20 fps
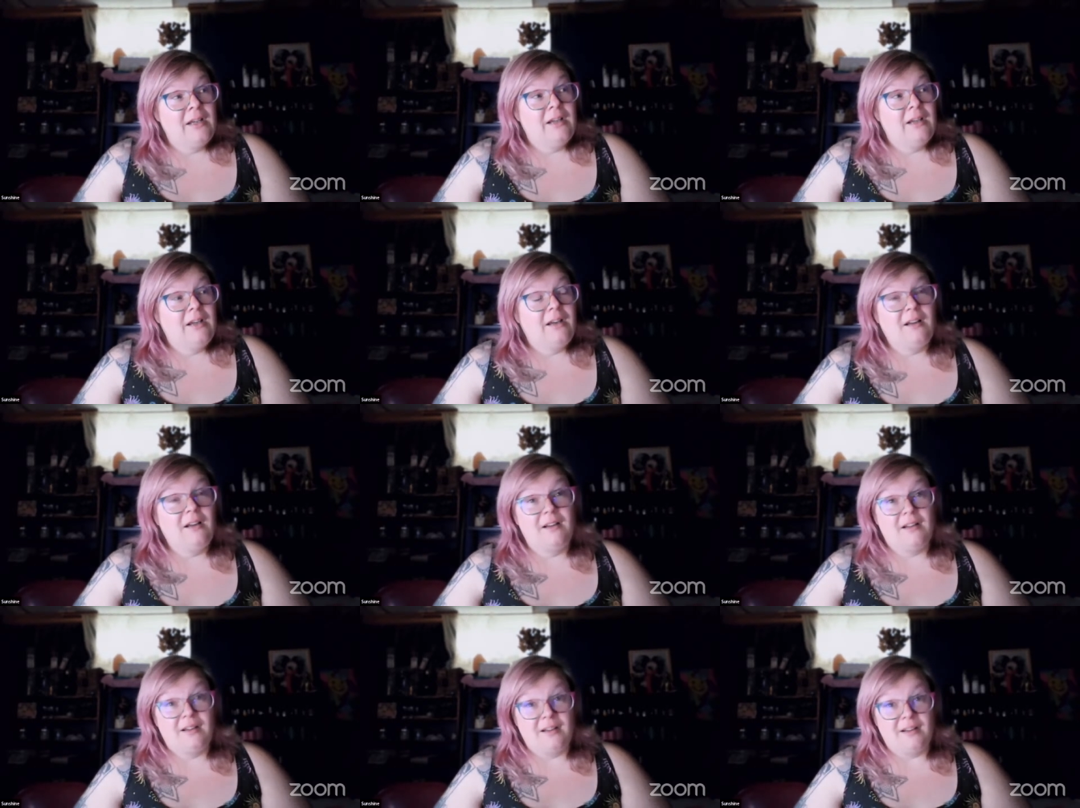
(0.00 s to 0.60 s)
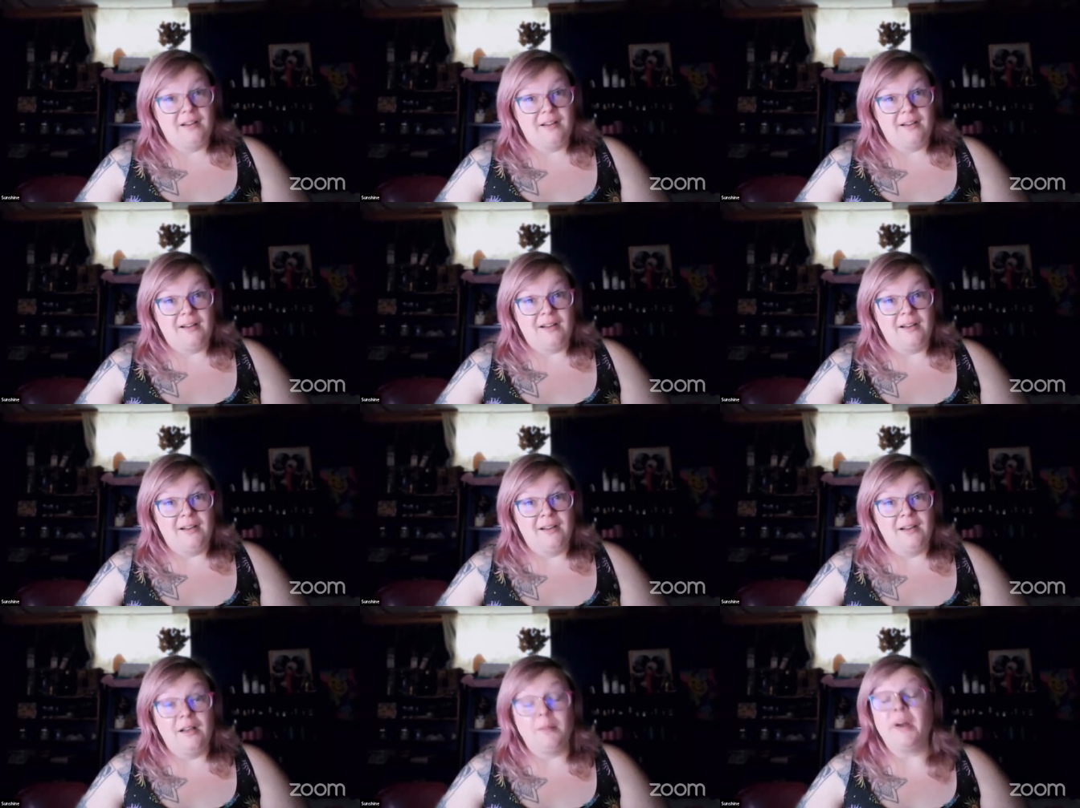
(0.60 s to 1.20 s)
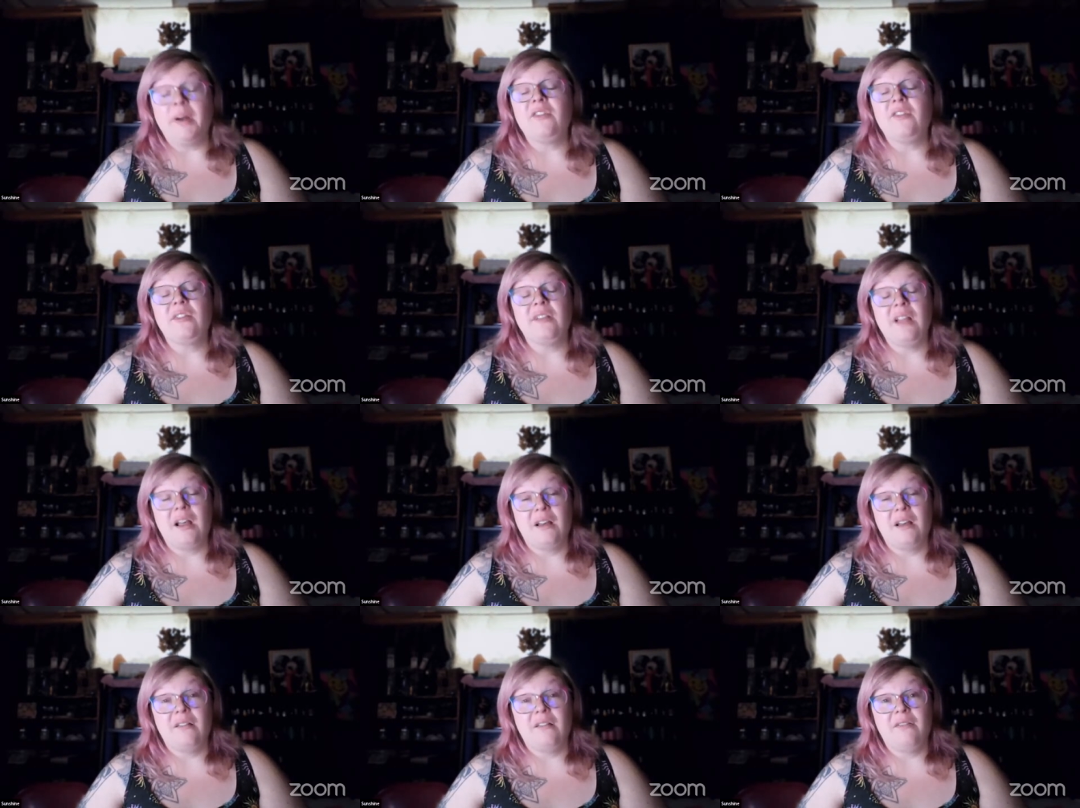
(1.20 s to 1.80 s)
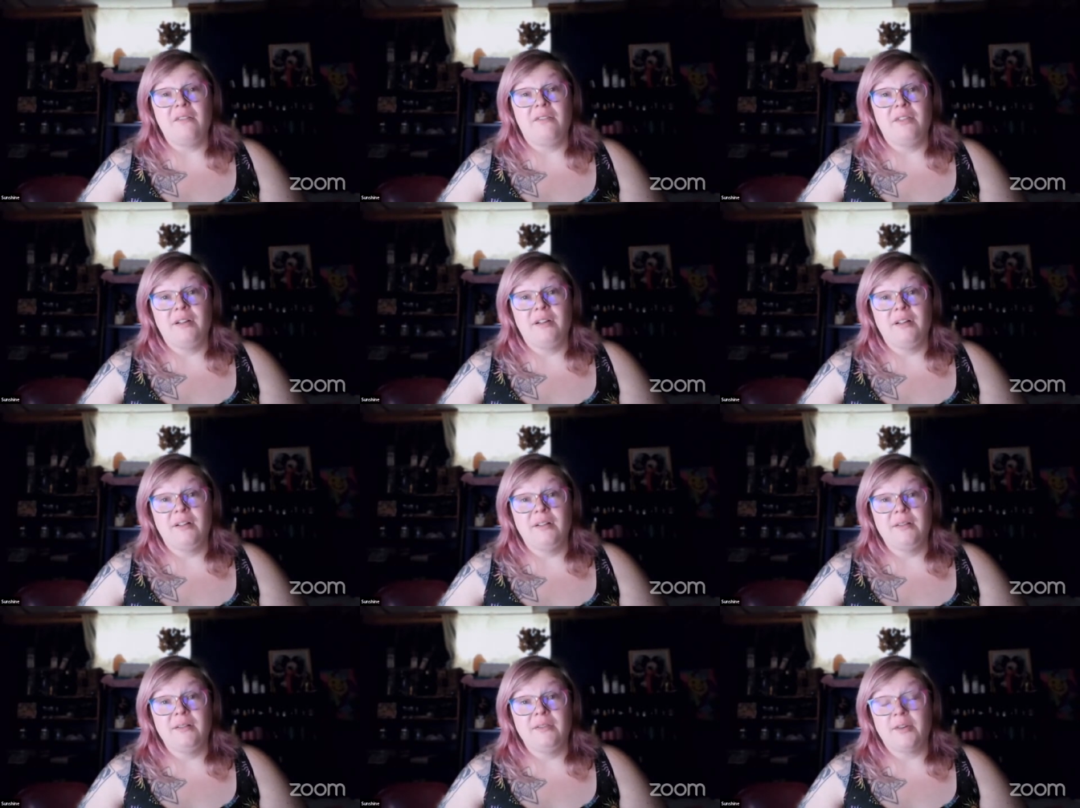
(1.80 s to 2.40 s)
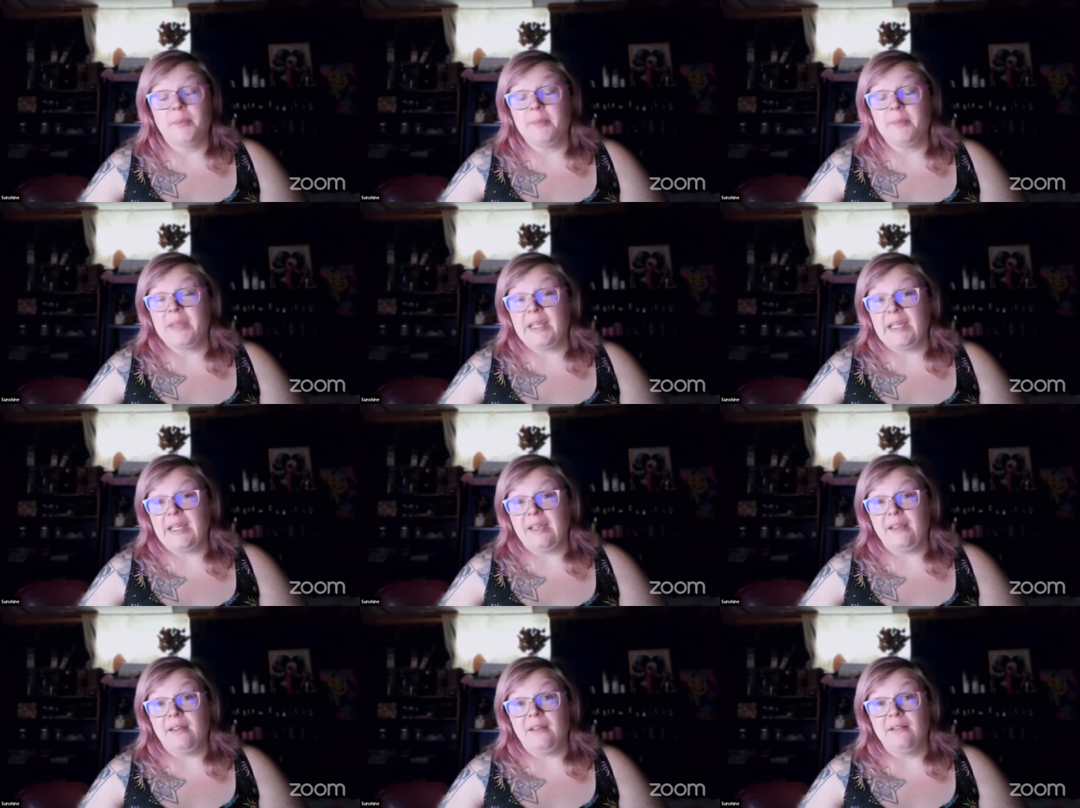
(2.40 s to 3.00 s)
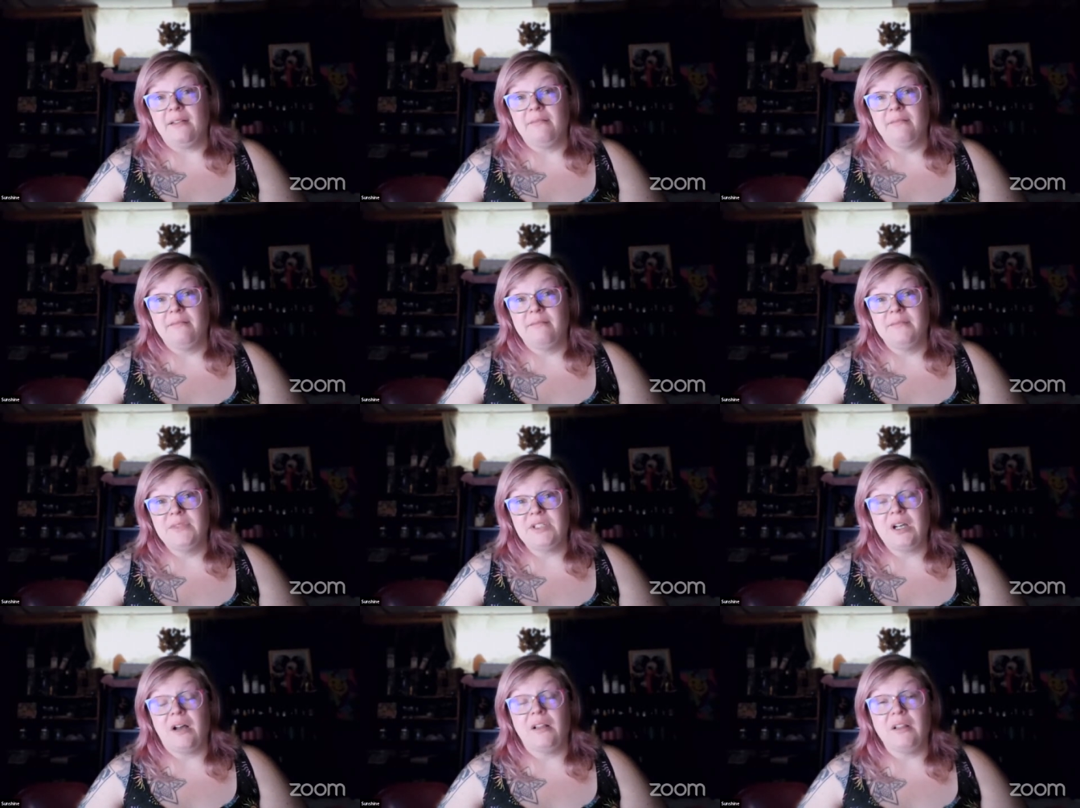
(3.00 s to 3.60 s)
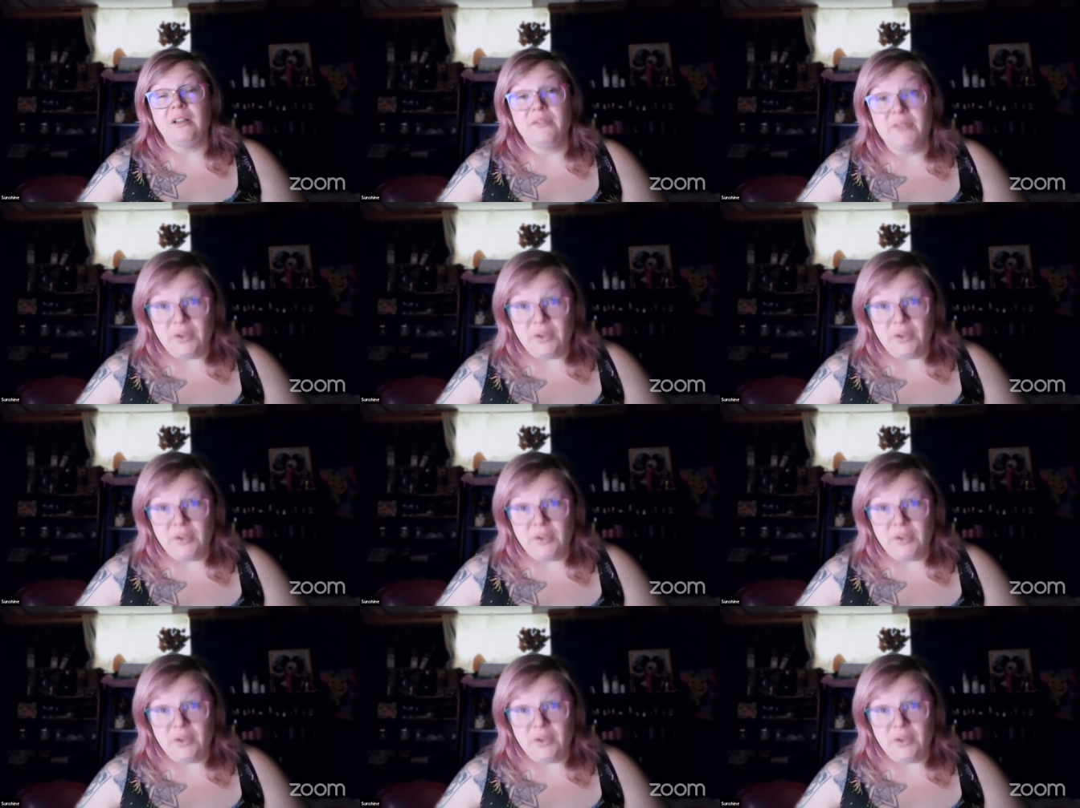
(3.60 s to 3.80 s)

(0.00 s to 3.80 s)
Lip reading: much love from me to all of